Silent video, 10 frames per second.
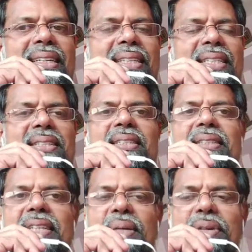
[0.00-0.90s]
this
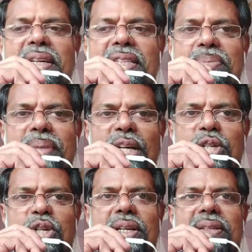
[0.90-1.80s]
30 minutes
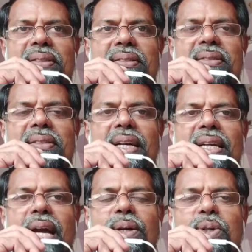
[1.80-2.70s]
magic, I
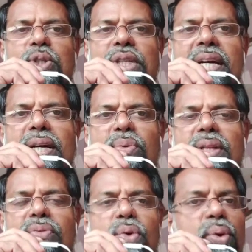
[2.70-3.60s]
like to share it with
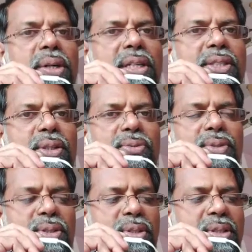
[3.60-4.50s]
the viewers of
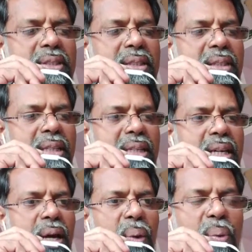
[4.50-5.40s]
this
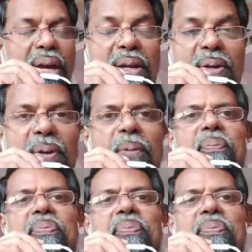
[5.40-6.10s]
video.